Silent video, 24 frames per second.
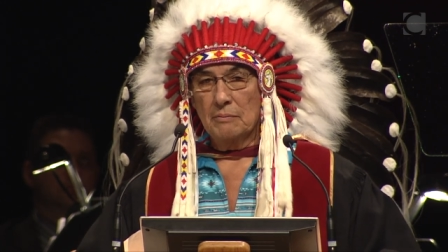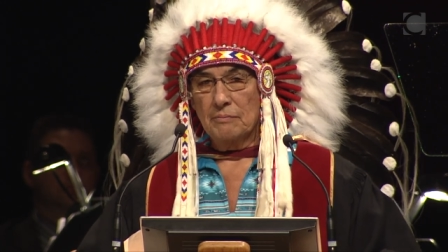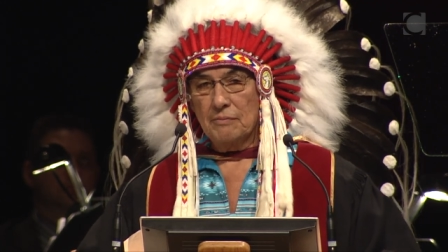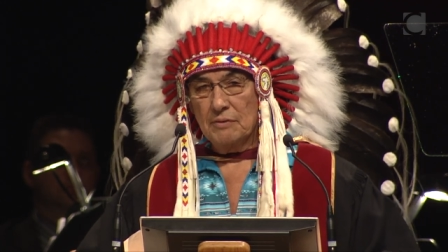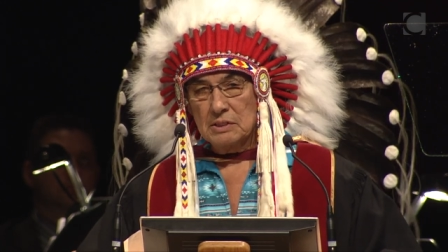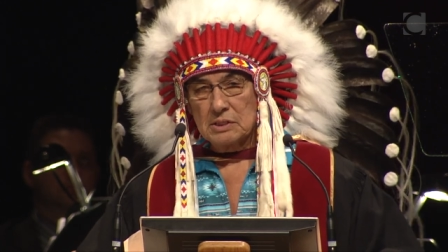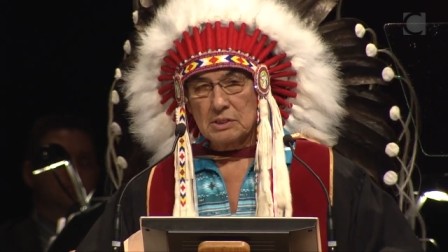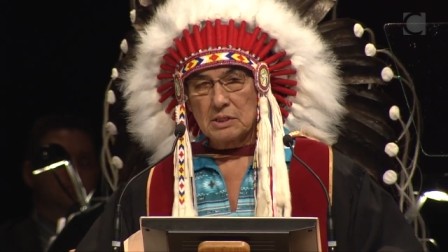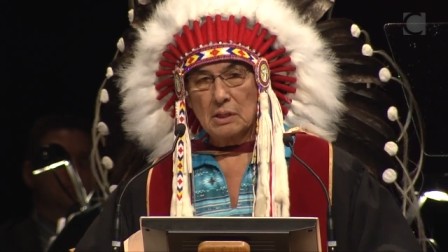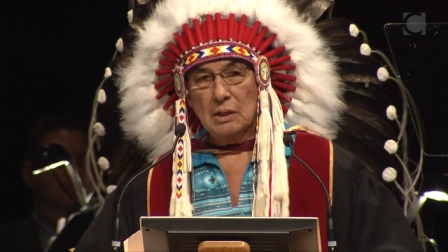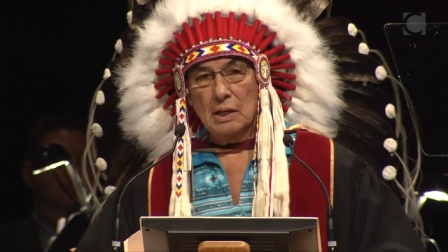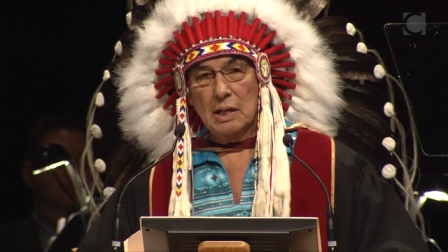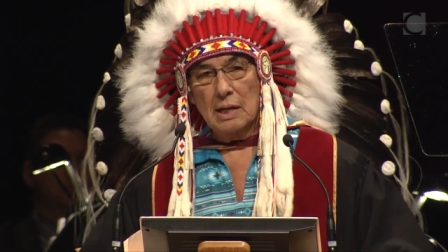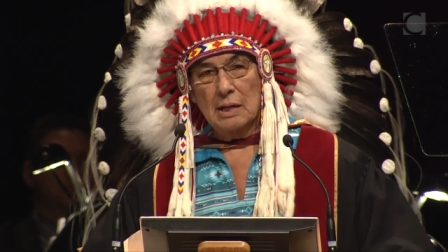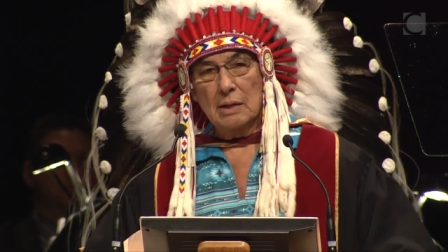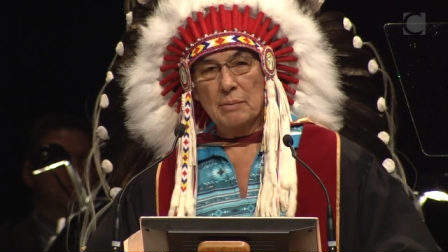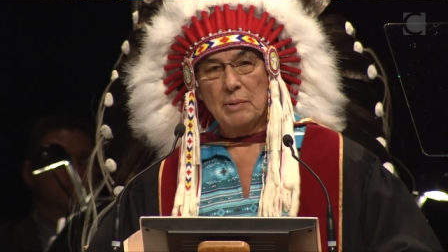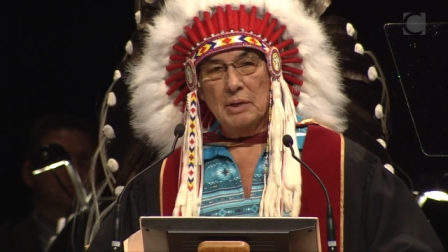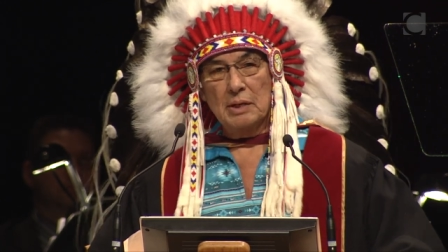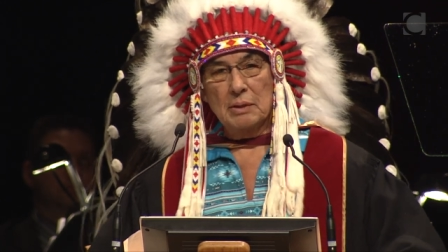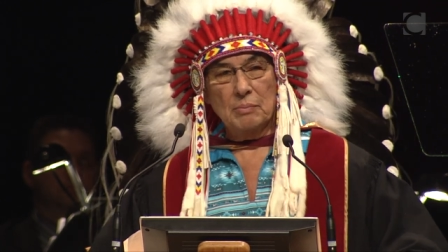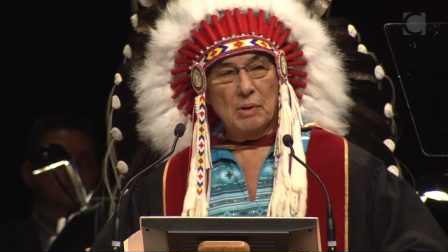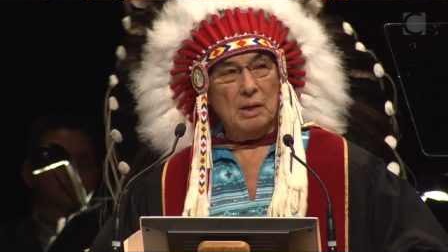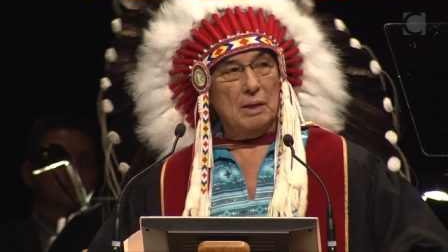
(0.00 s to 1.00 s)
physical
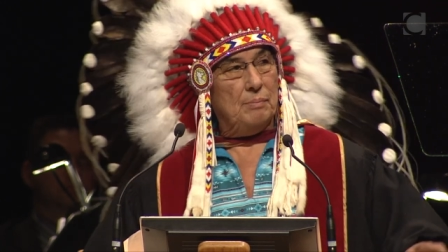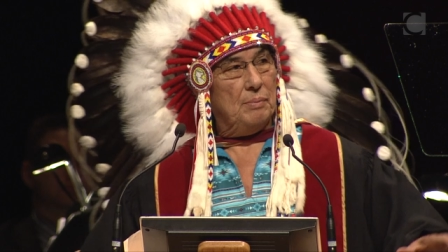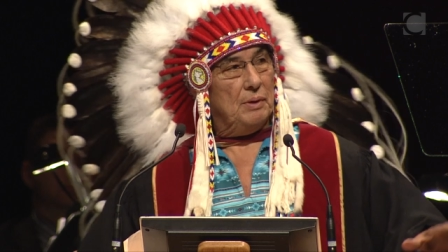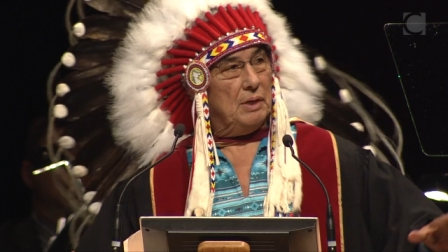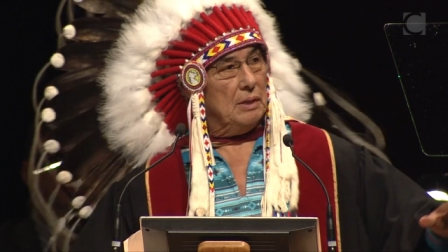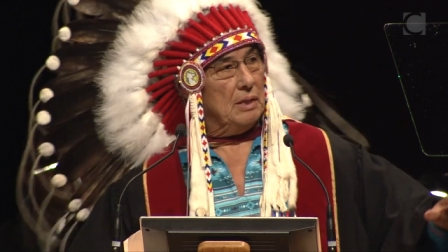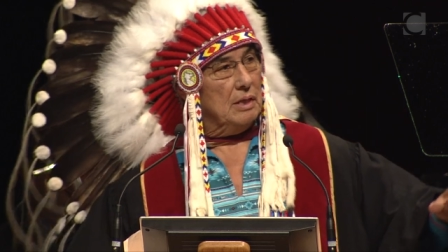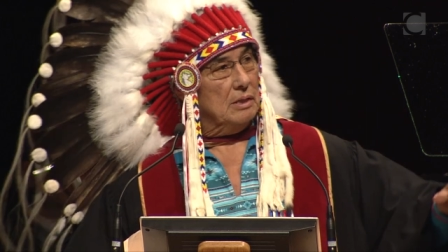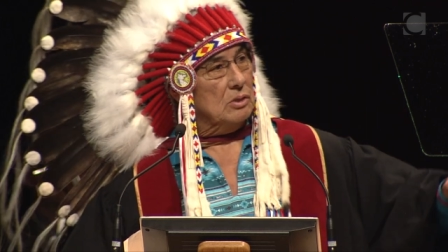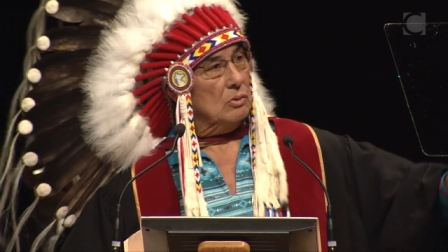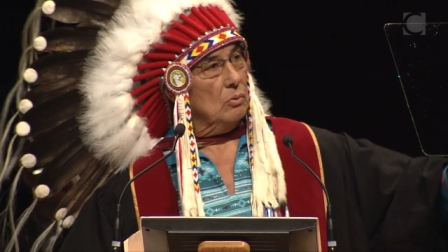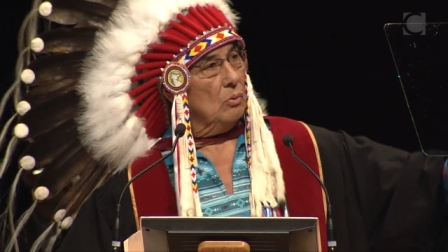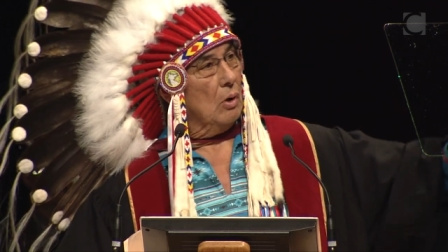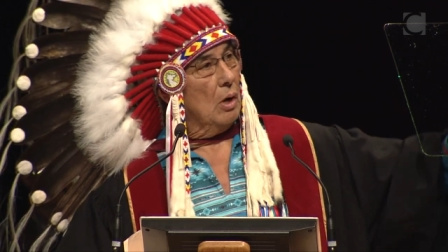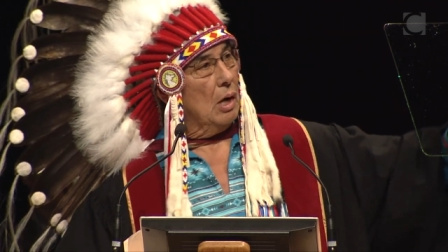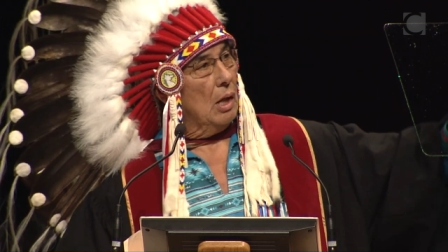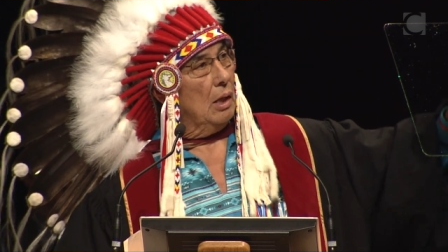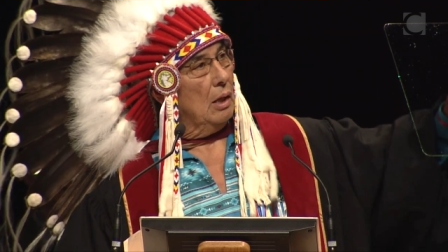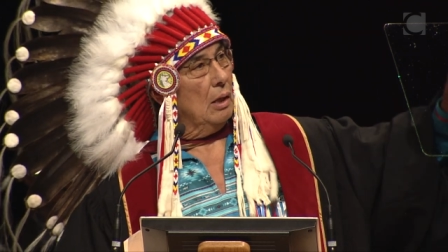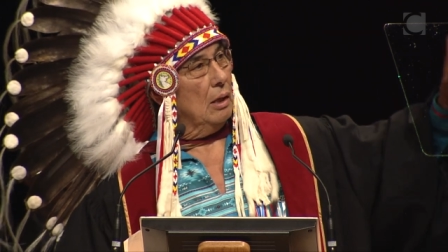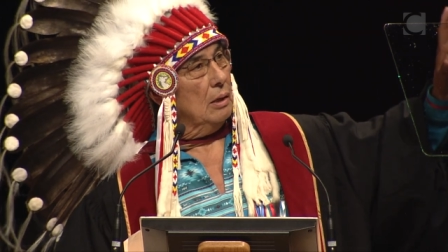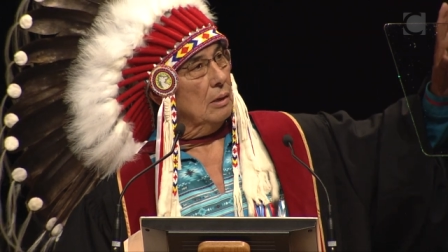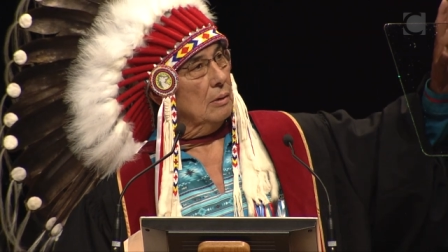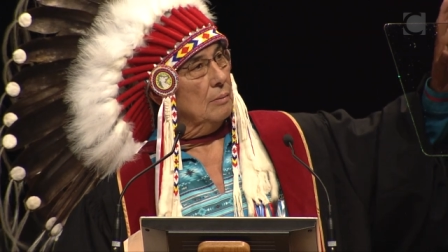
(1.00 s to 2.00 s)
element might be this
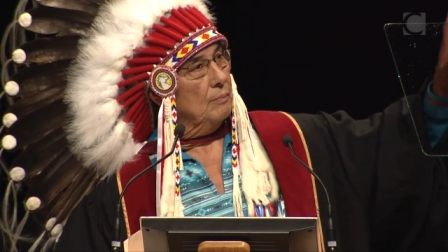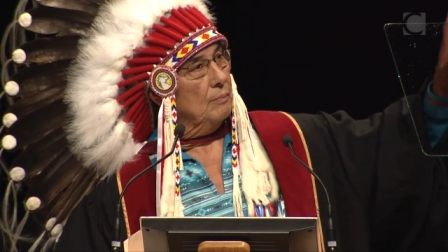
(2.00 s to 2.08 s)
wall,